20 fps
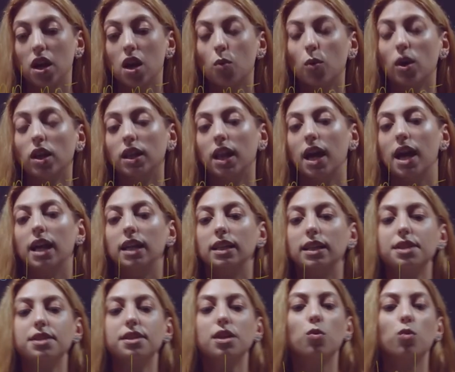Well,
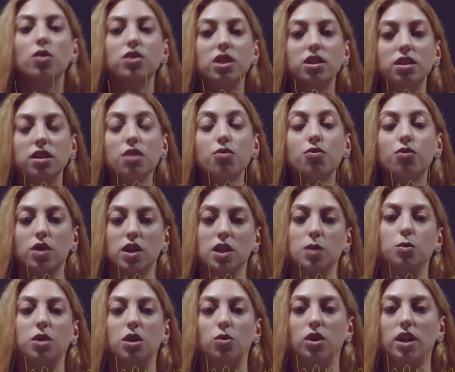let's see what's the difference
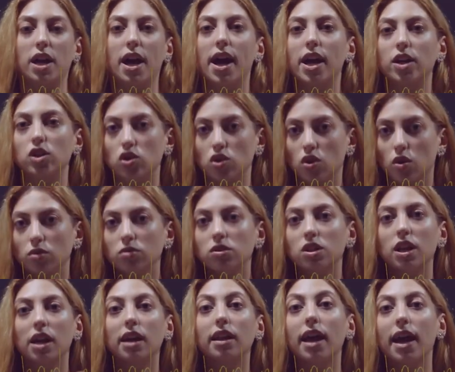between had not
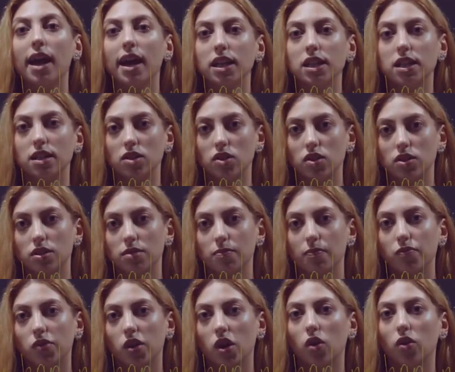and hadn't.
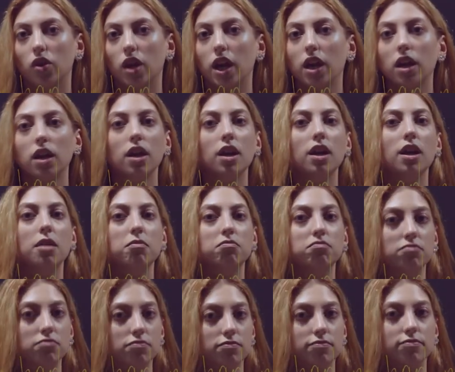Okay,
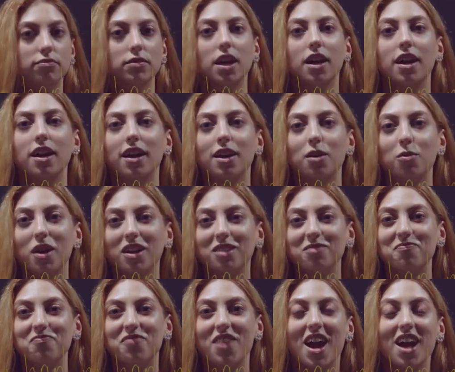well,
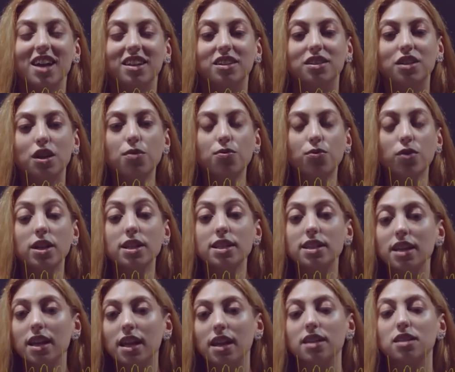the difference
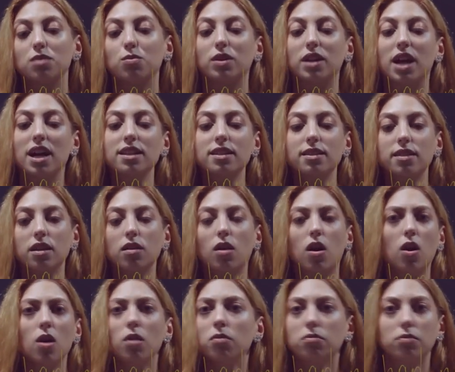is when I say,
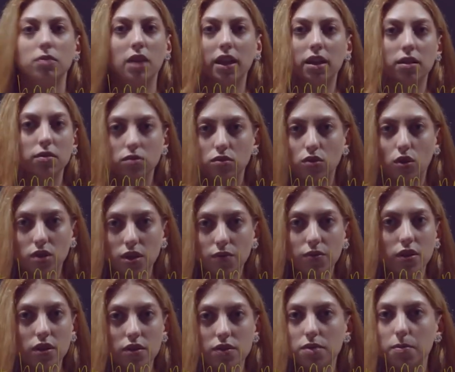like, no
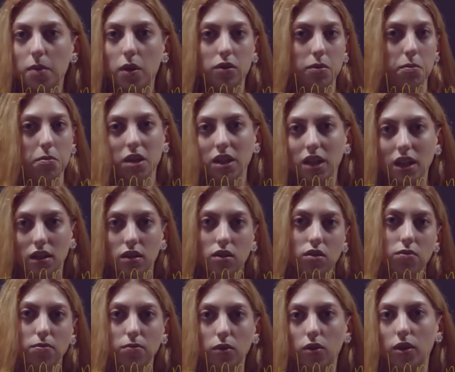difference about the meaning,
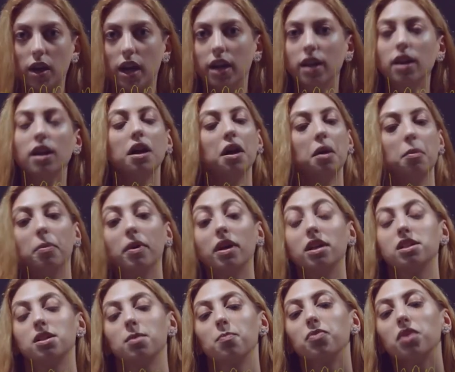okay?
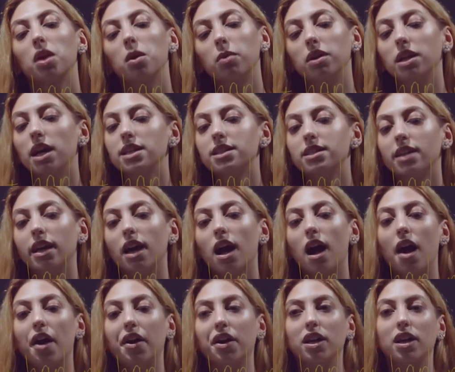But when I say
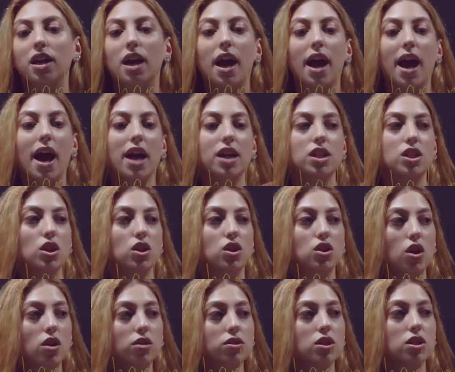I had
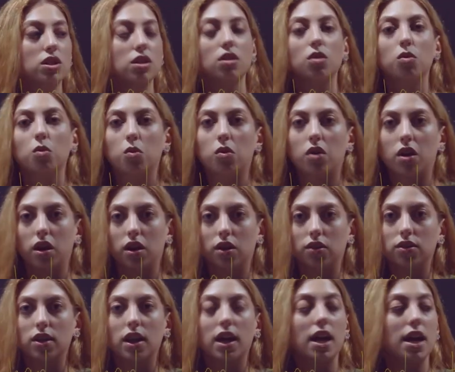not
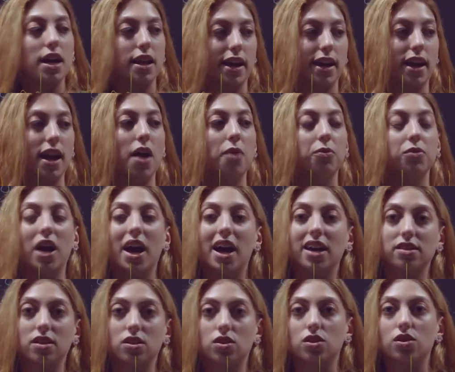worked and I
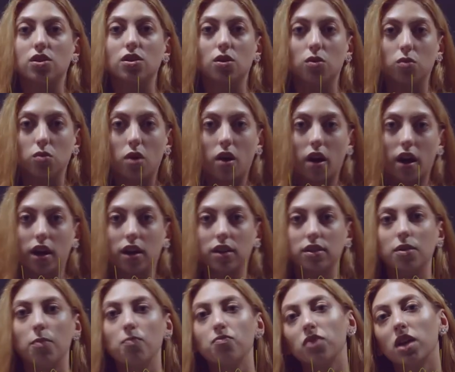hadn't
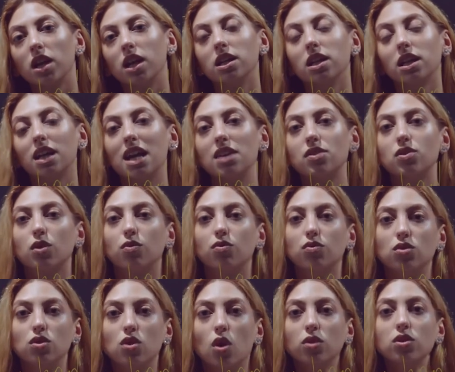worked, in the case of
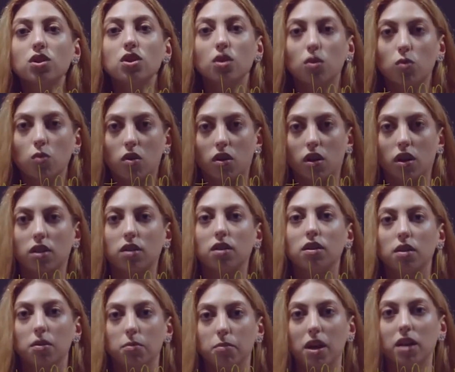not work,
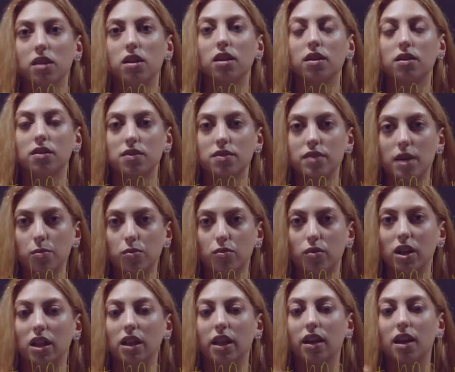making
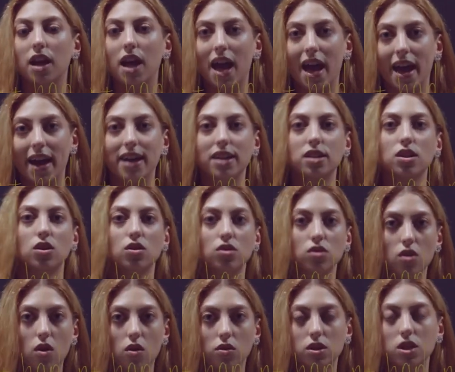separate, like had
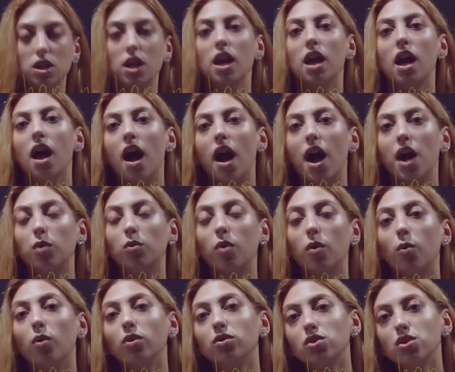not, I
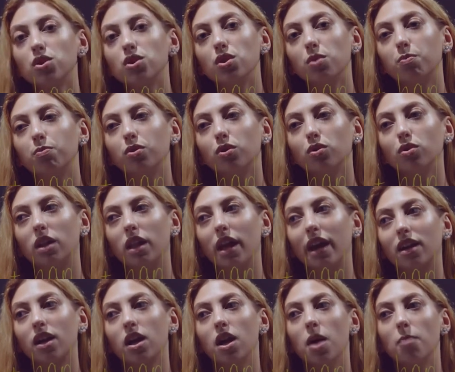want to put
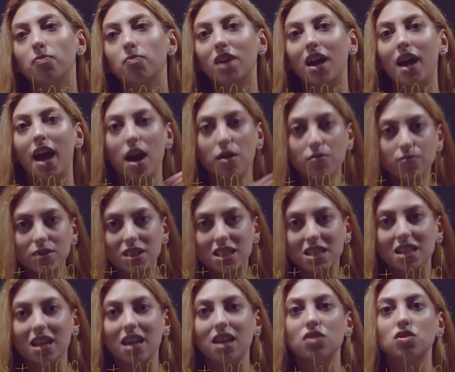like
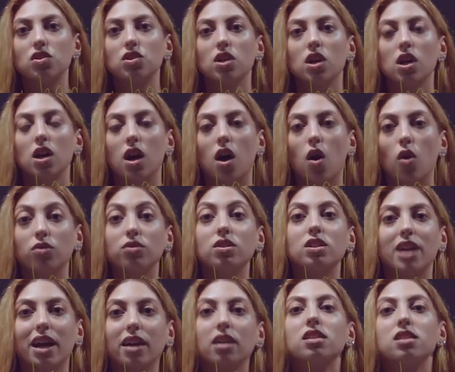emphasis on the
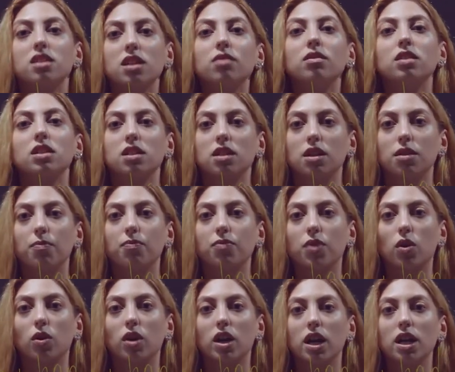negativity,
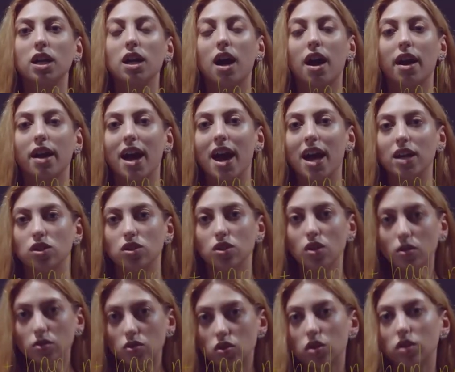okay? I had
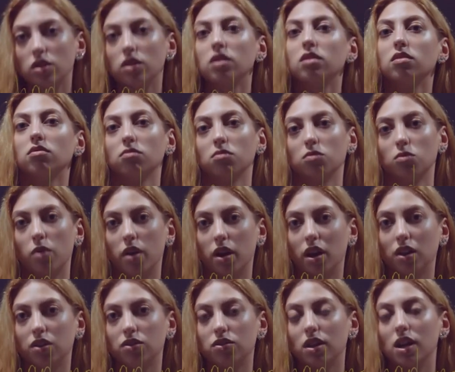not
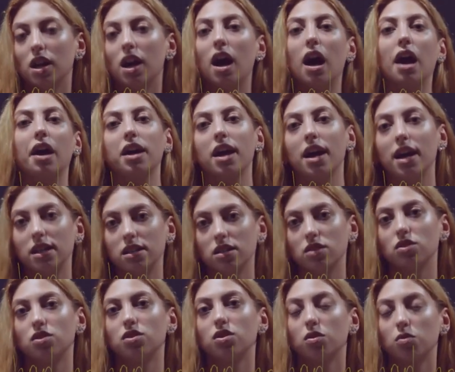worked. I
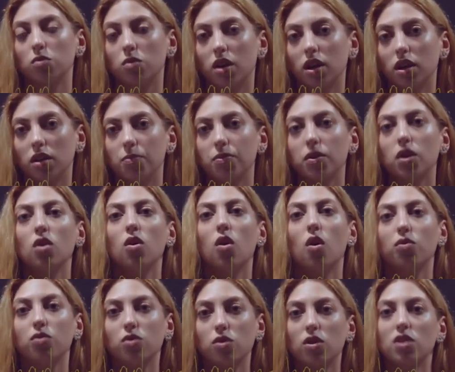hadn't worked.
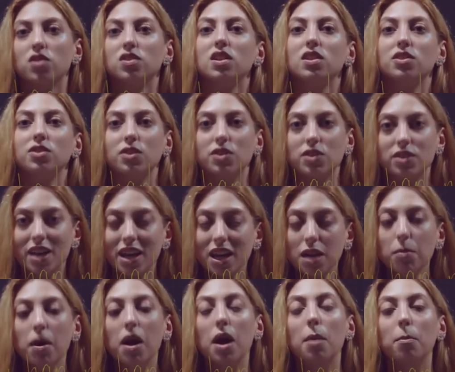Of course, it's the same,
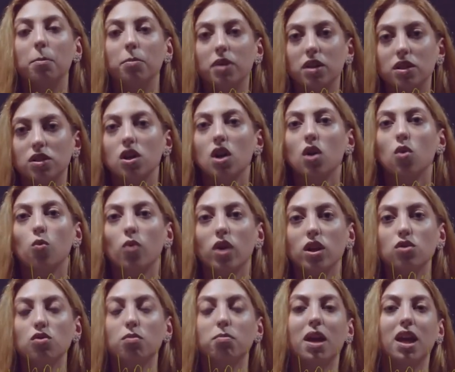but
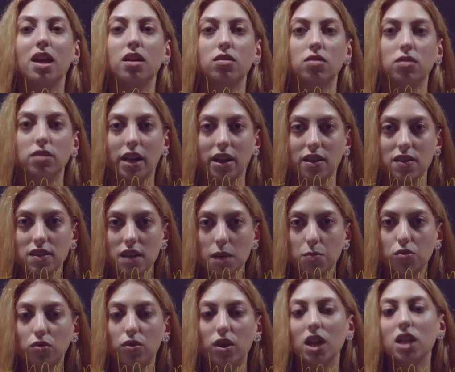when you make like
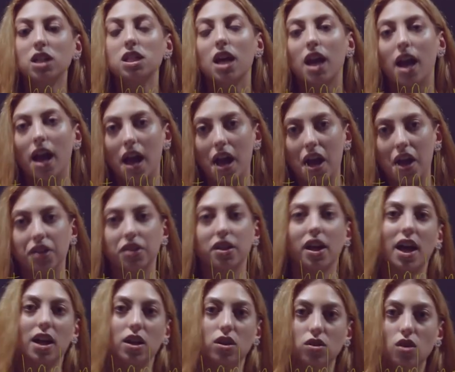separate had
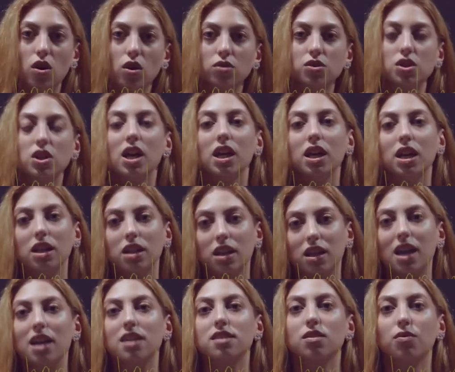and not, in the
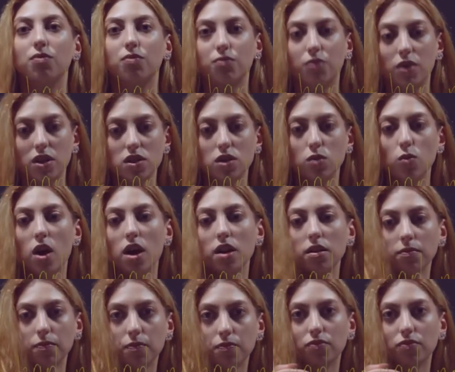case of first one,
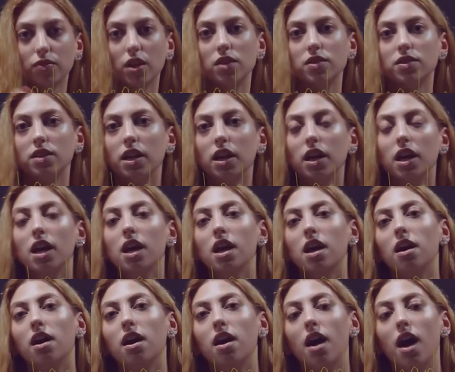see,
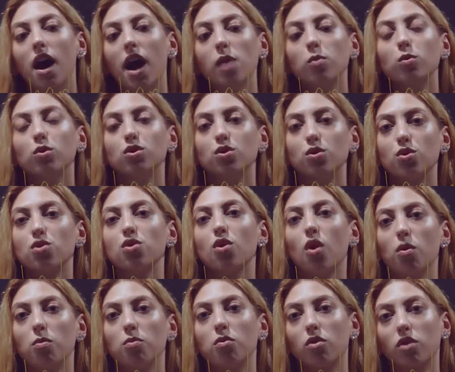I want to
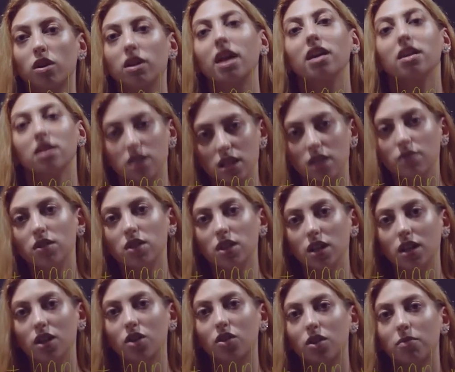show more negativity
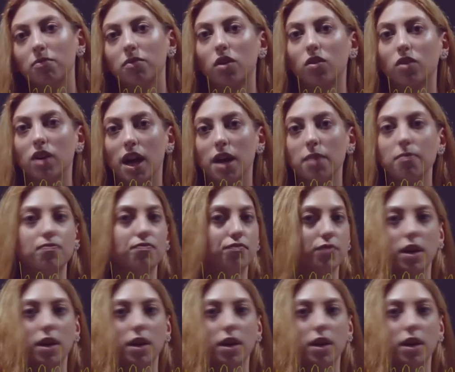here, okay?